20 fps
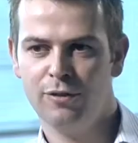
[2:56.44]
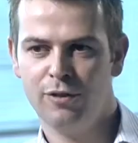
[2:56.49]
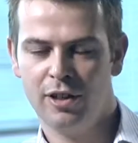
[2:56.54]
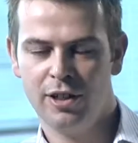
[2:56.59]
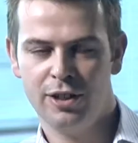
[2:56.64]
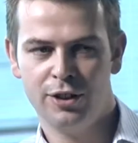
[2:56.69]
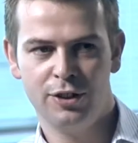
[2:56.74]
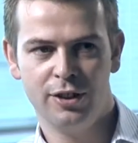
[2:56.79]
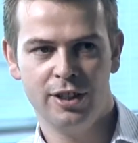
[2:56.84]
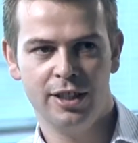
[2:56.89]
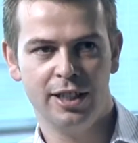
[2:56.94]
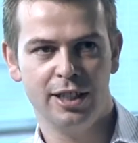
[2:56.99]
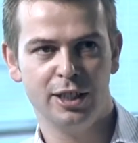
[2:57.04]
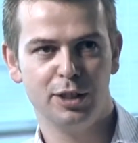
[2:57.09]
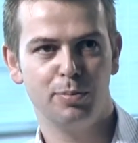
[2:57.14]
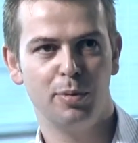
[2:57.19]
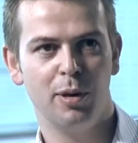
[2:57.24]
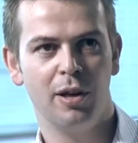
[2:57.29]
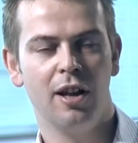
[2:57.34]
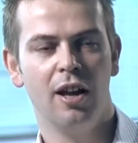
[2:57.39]
a very good
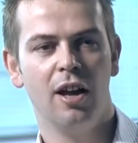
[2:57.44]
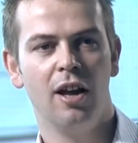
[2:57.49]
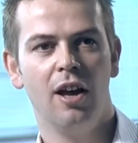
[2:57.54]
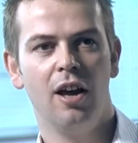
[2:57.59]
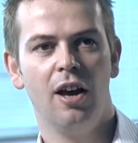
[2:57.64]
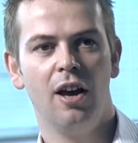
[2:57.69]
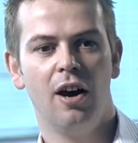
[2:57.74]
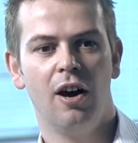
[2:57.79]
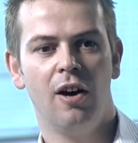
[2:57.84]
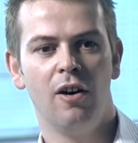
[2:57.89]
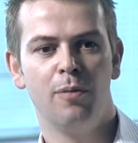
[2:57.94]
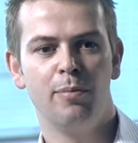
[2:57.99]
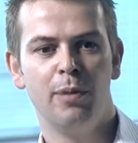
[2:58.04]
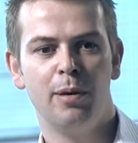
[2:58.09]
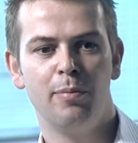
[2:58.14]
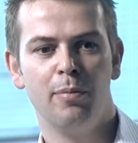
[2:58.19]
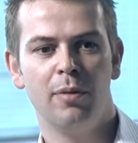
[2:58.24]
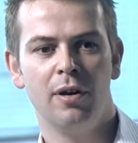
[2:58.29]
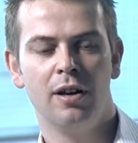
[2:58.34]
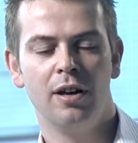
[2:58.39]
innings, but I
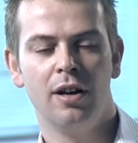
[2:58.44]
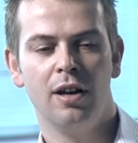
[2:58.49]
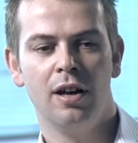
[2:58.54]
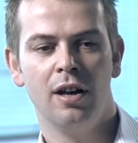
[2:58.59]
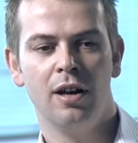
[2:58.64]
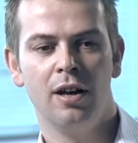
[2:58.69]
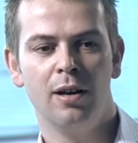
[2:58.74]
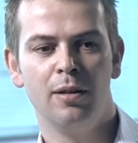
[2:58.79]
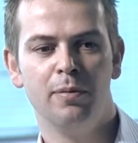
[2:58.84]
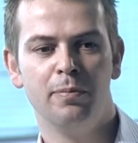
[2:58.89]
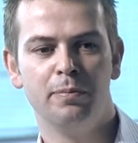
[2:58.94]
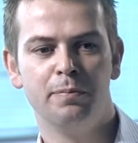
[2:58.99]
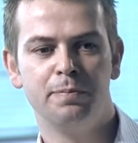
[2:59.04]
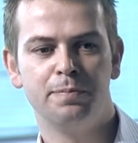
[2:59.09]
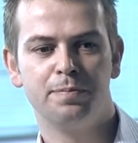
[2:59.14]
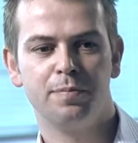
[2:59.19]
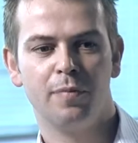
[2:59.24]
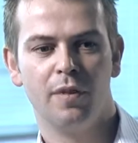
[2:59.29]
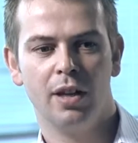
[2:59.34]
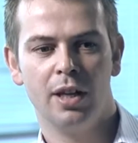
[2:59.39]
remember
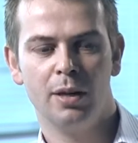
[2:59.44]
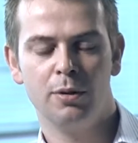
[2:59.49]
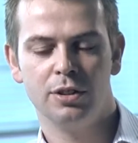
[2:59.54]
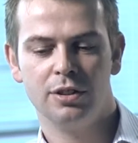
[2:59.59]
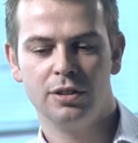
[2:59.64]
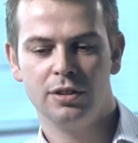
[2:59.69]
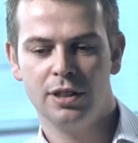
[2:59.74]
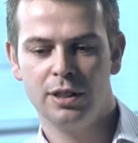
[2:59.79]
he was